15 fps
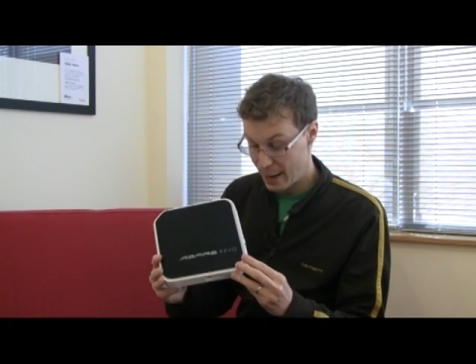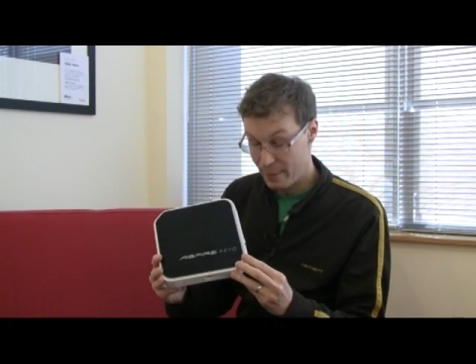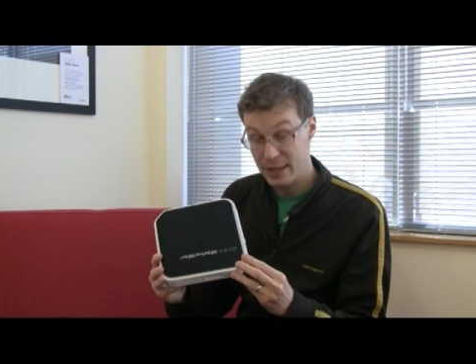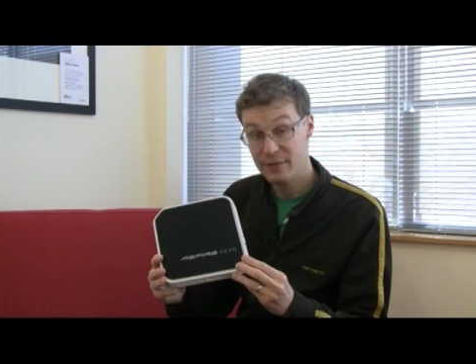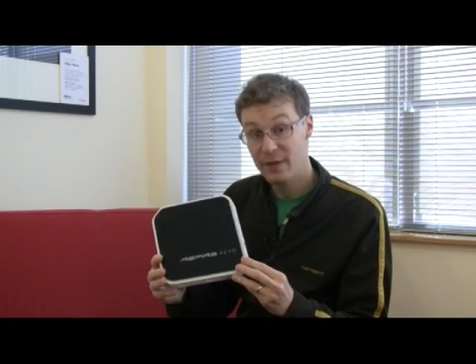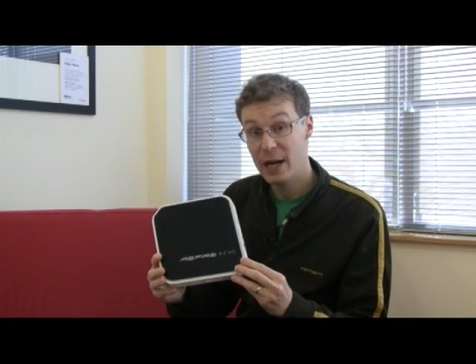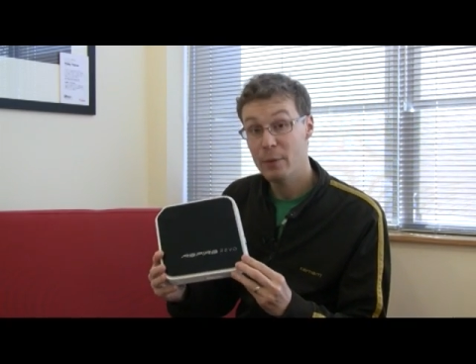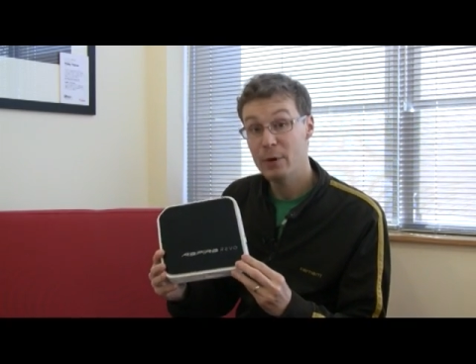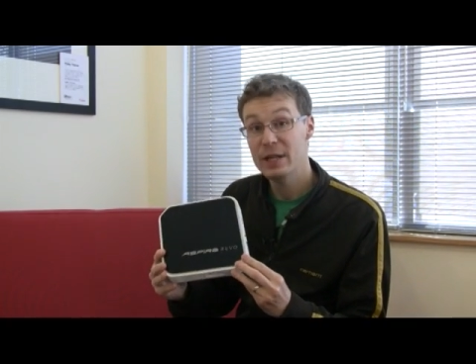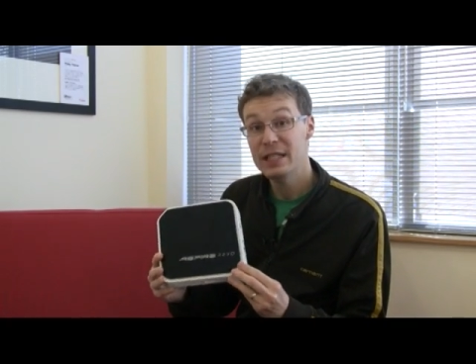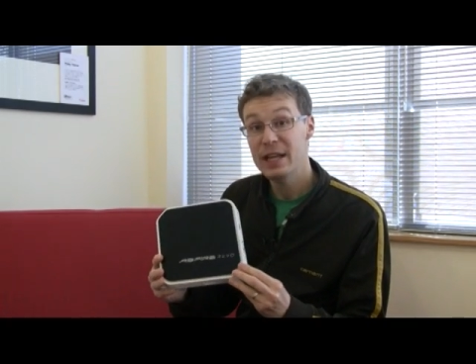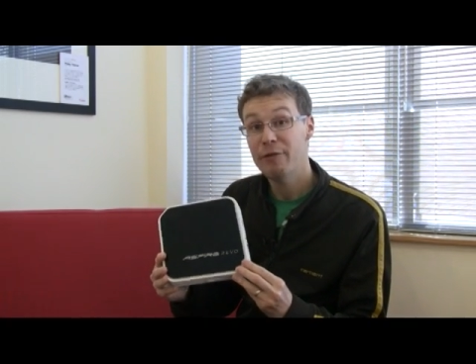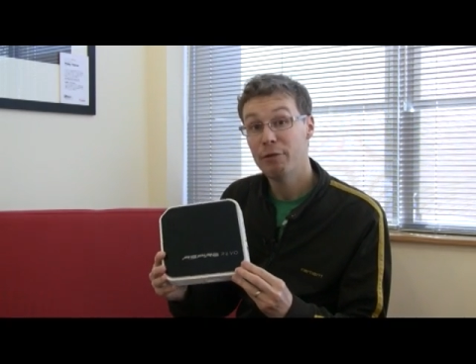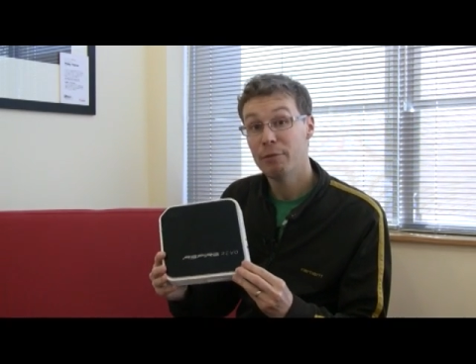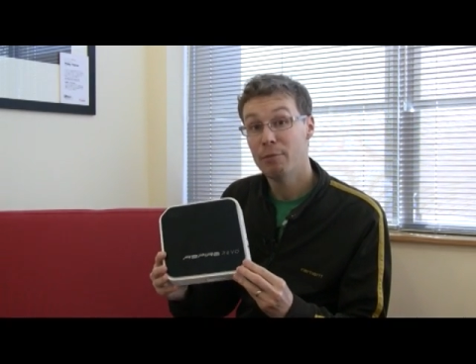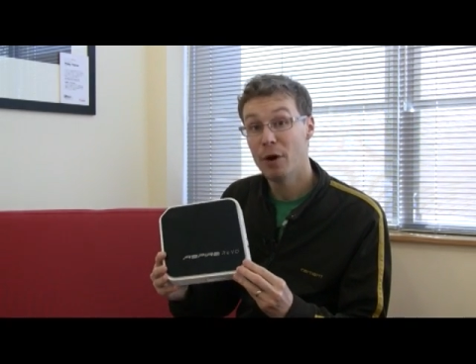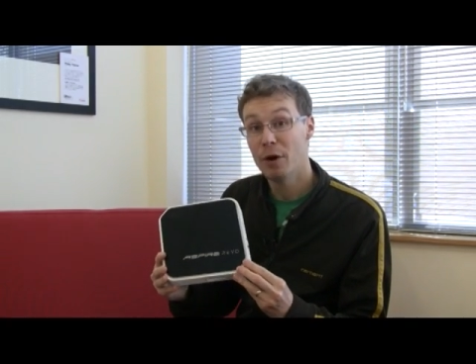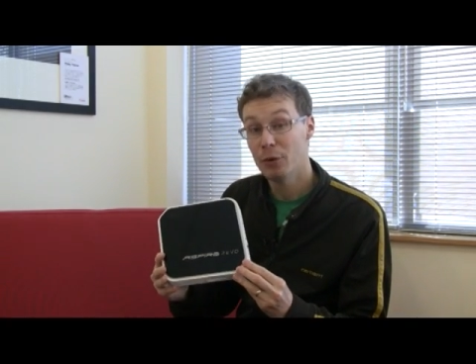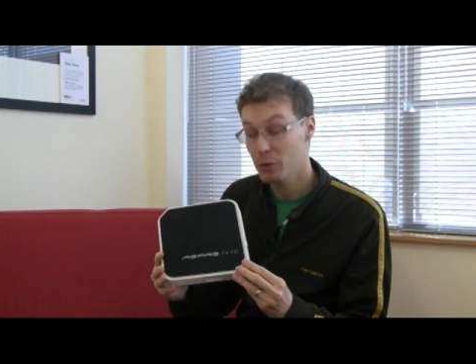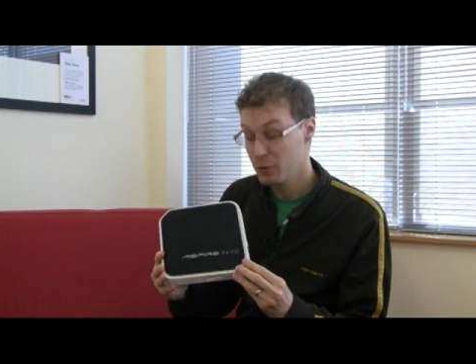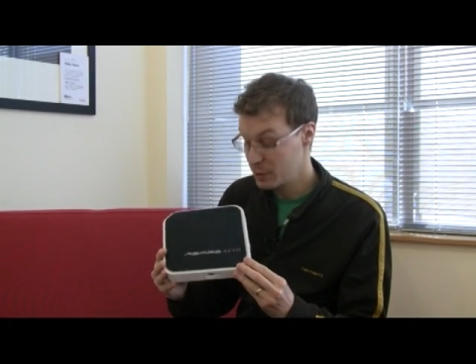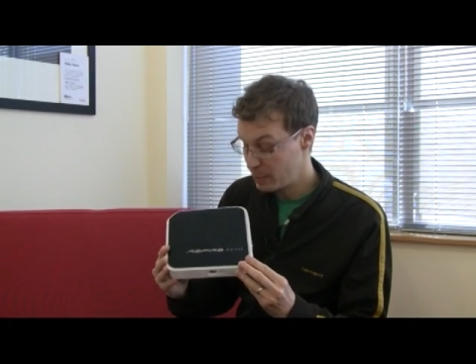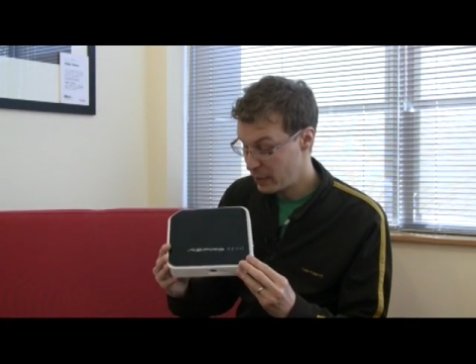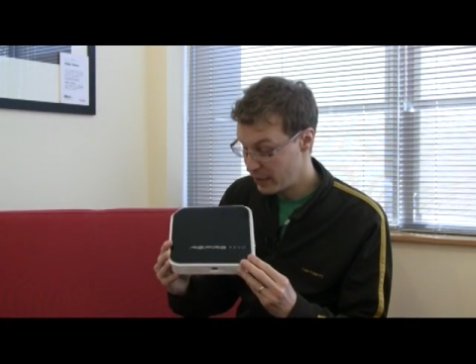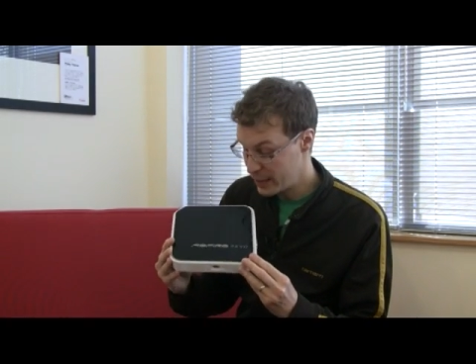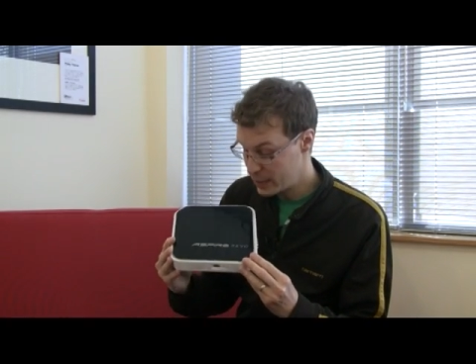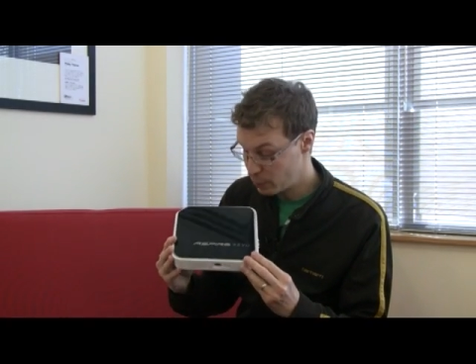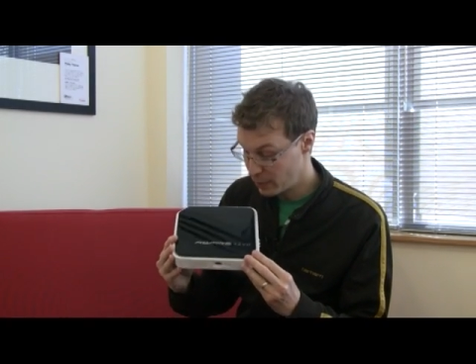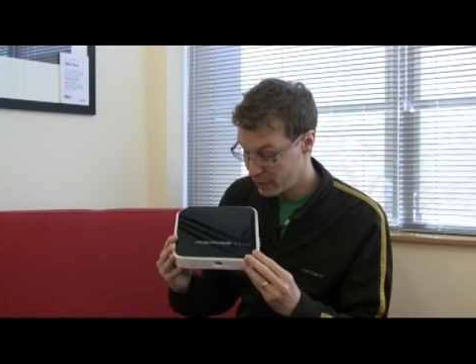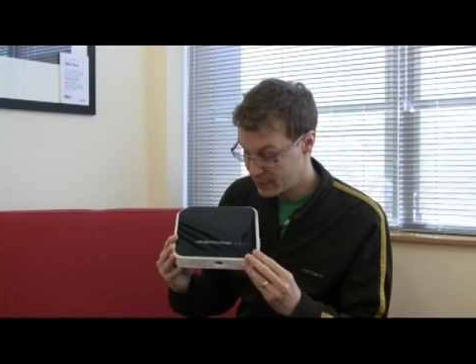is available in different models, but
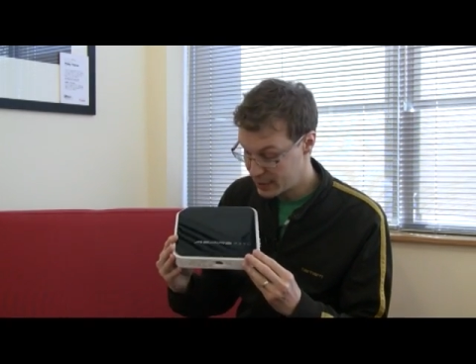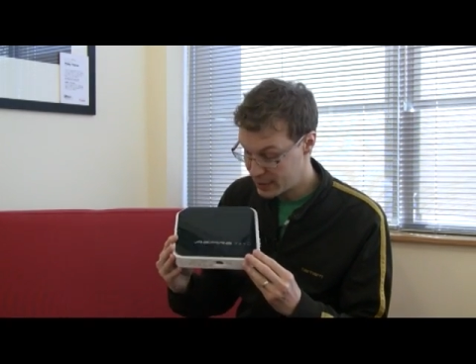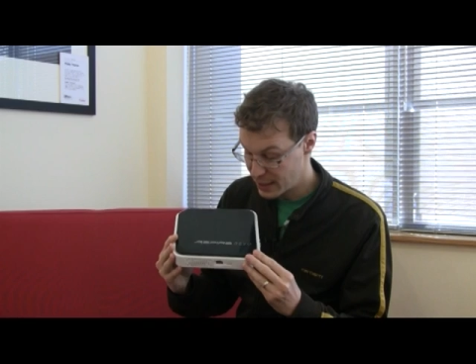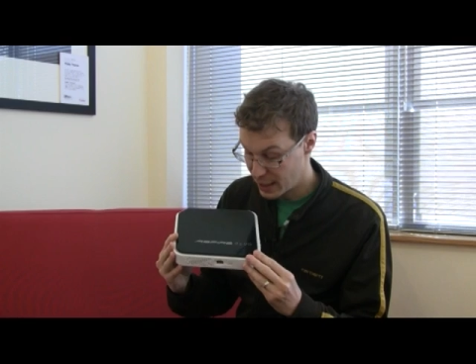this one's